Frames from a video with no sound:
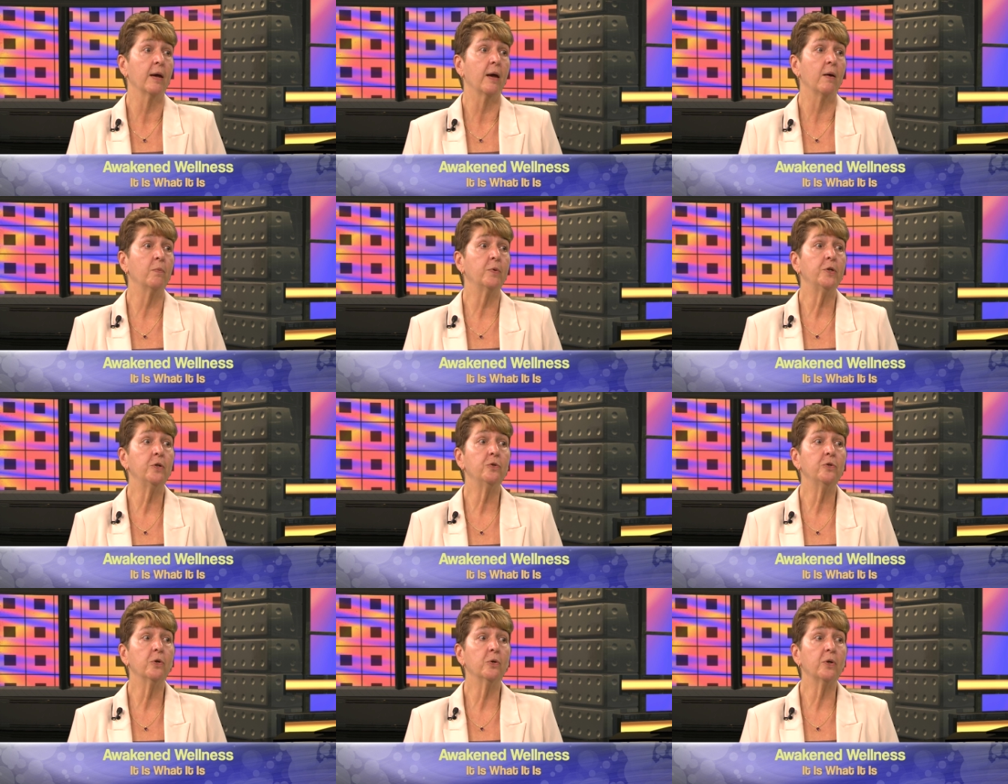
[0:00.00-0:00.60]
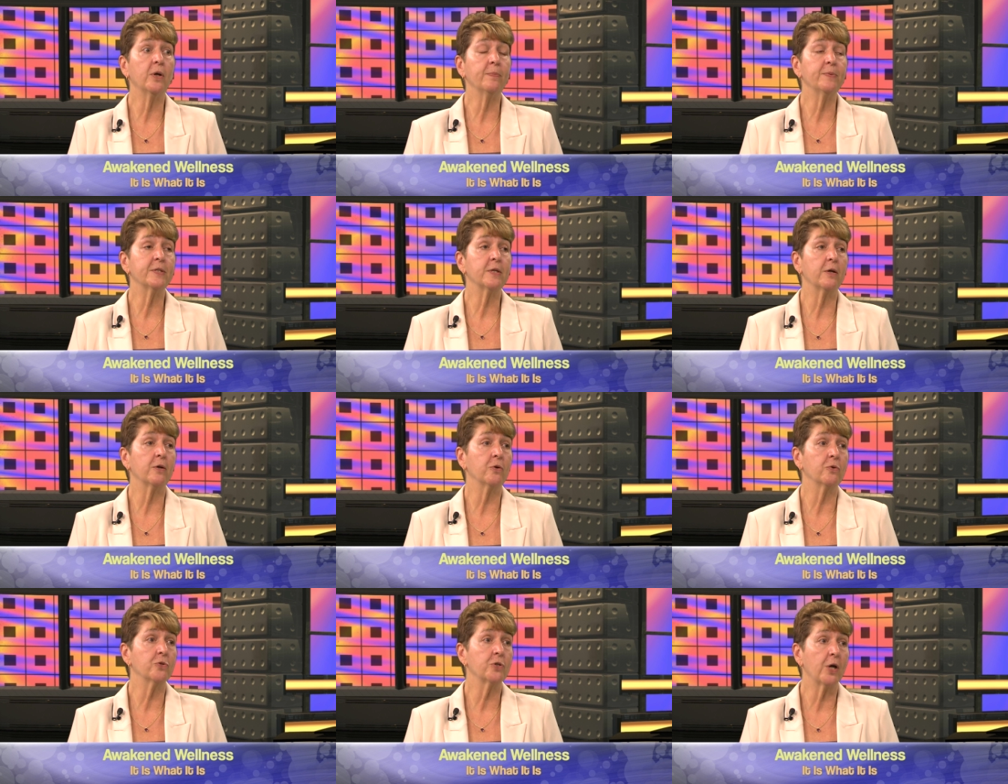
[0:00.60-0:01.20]
And when you don't
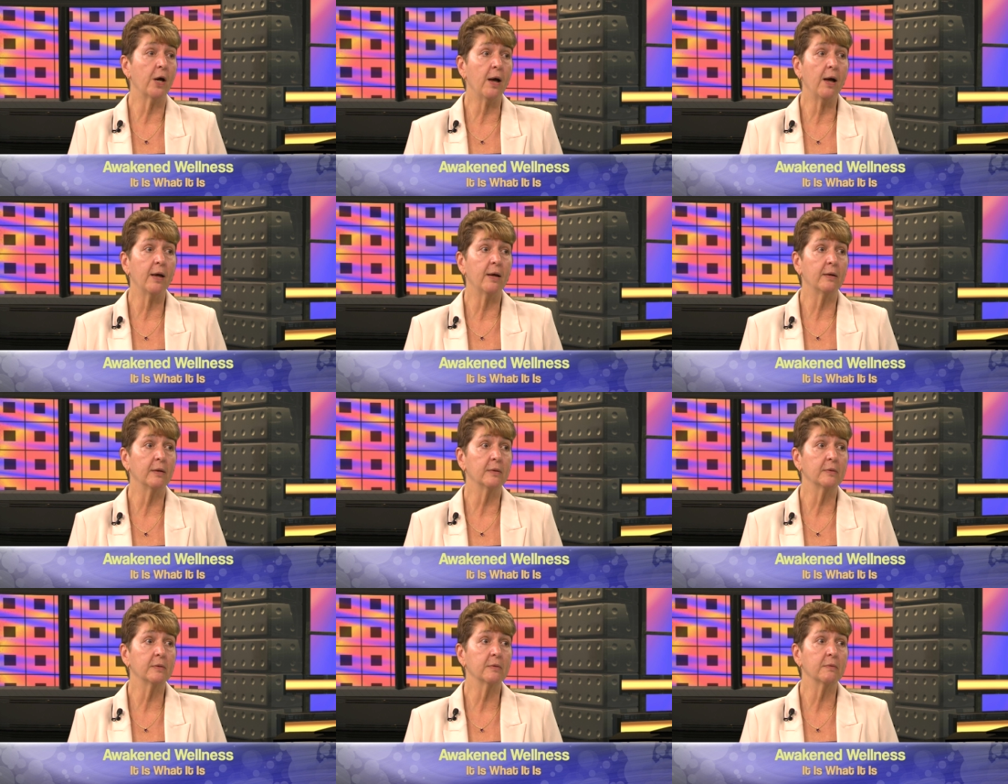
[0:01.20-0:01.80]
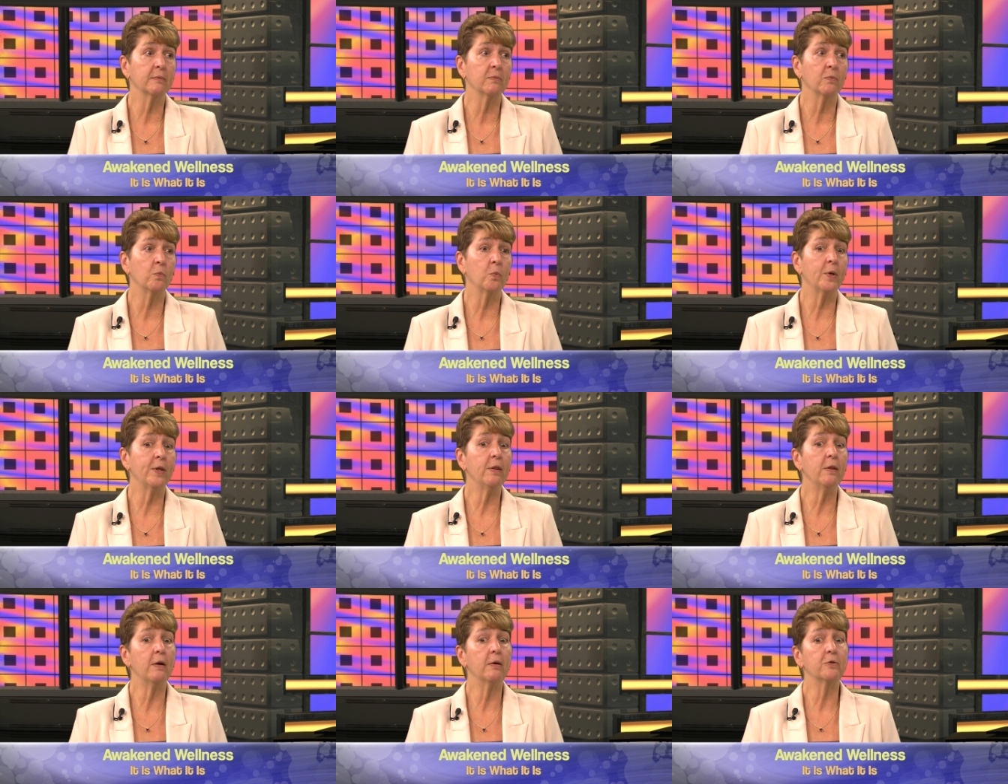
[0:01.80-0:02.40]
upset your child,
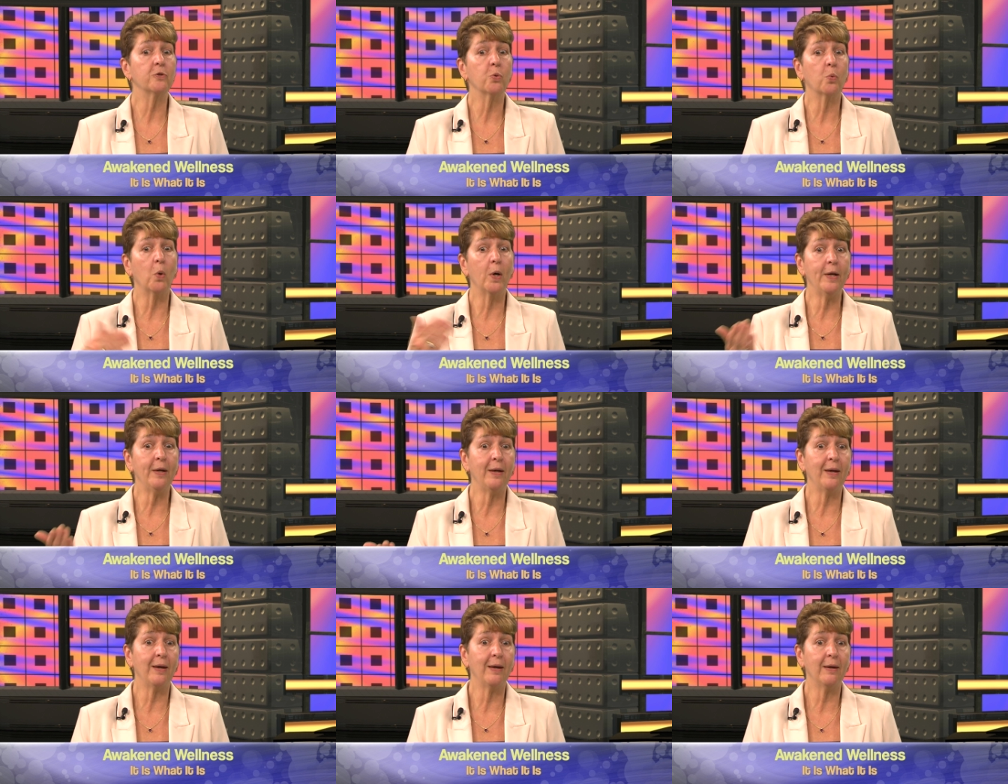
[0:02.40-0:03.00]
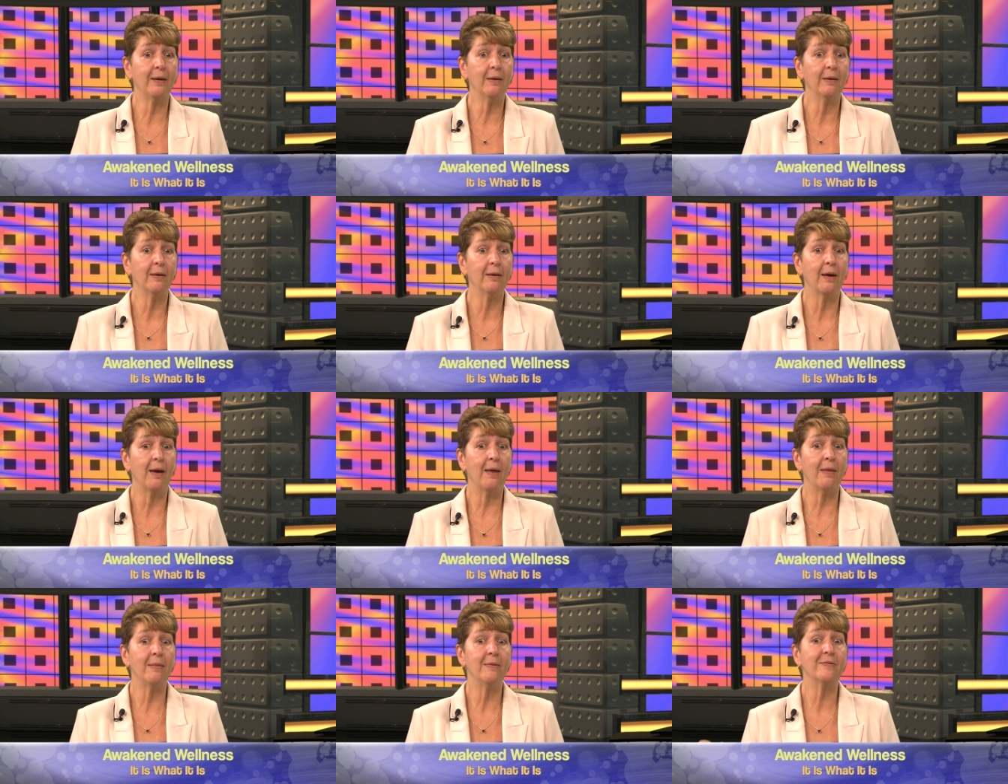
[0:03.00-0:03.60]
when they're 20
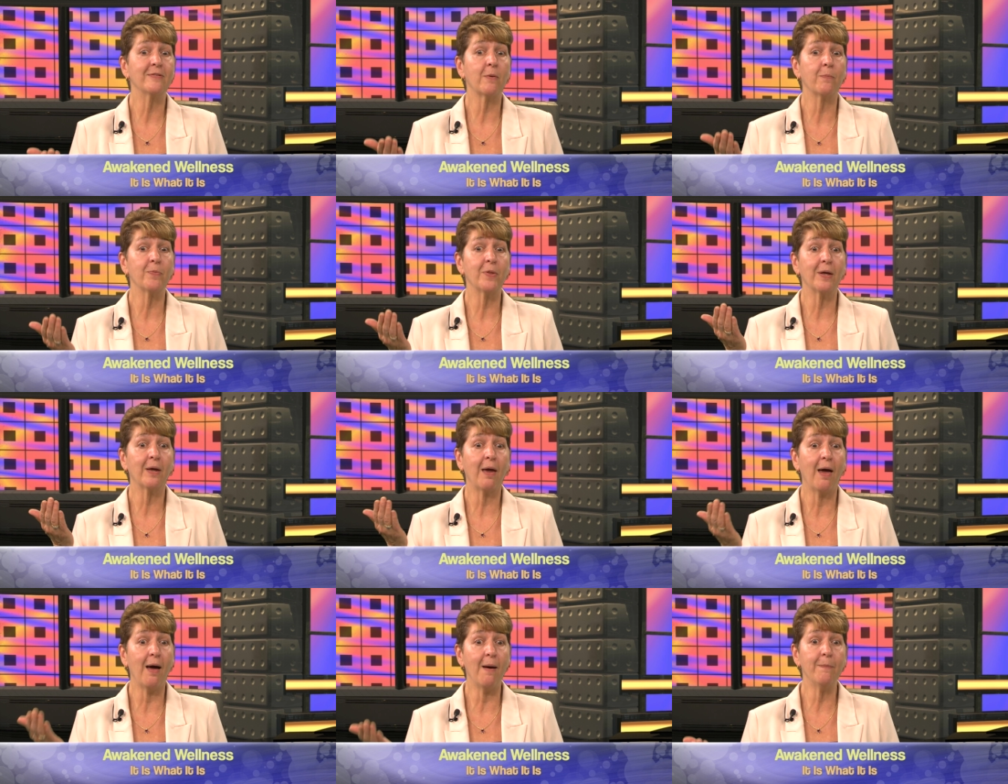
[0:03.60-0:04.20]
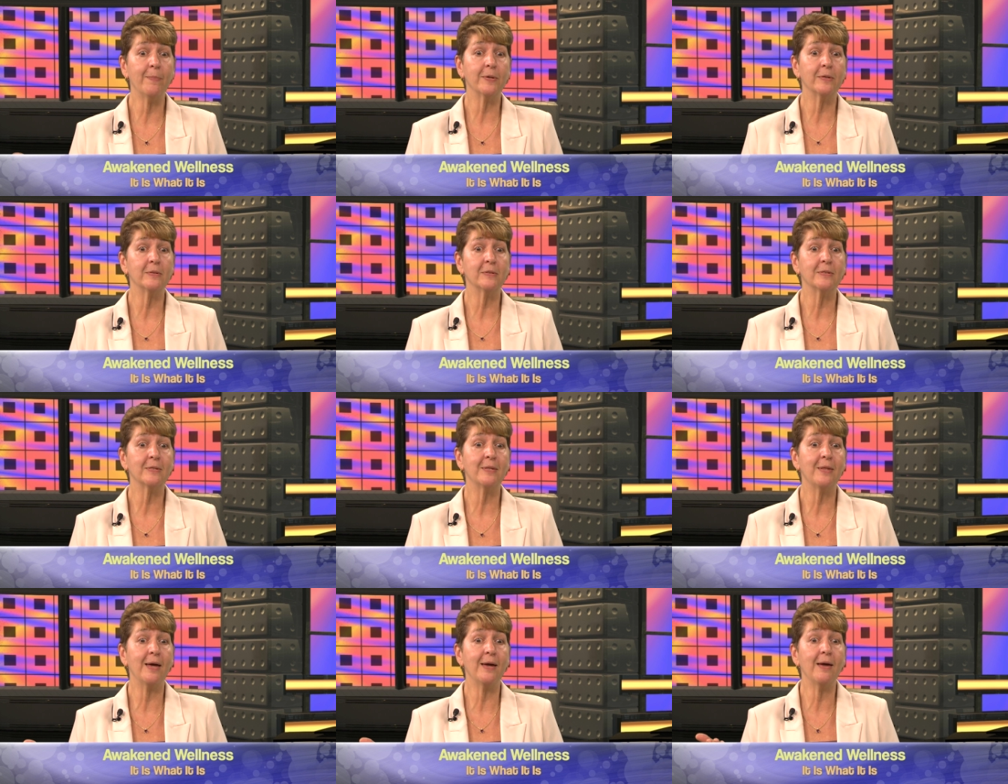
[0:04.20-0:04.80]
and something
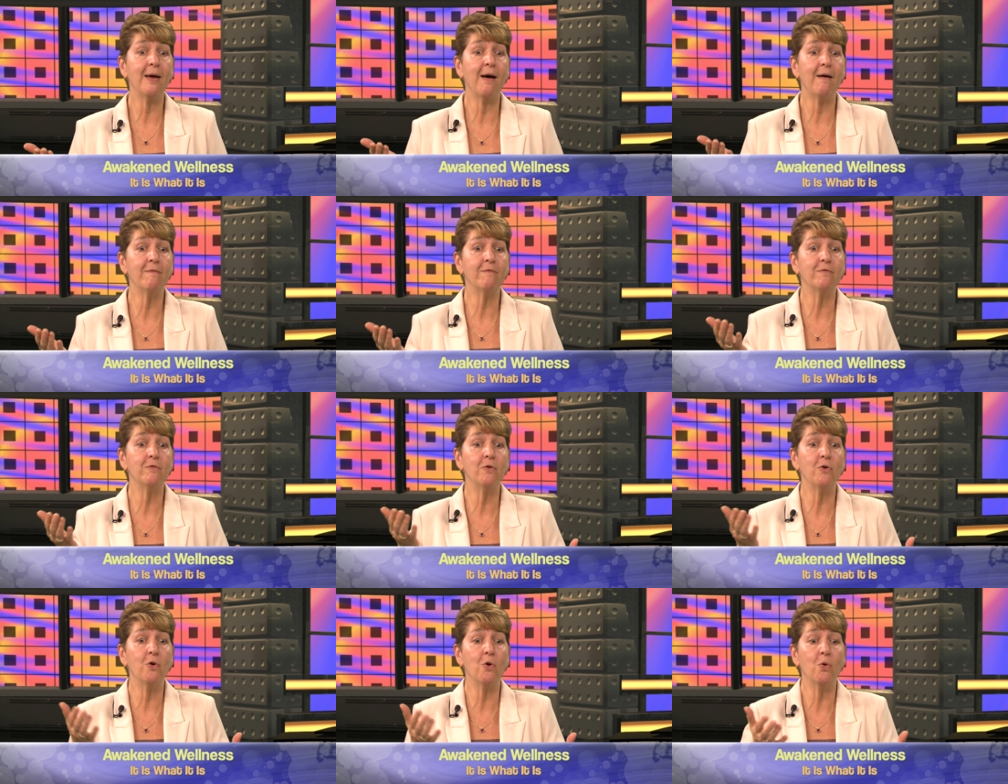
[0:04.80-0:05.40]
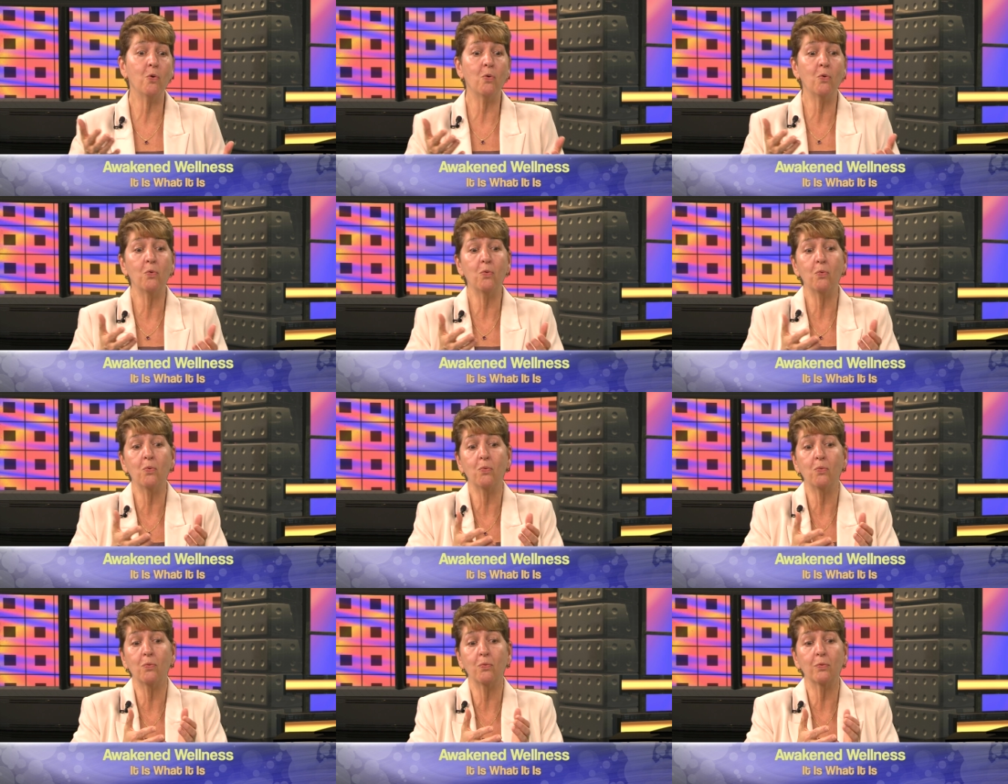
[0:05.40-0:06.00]
happens, they have no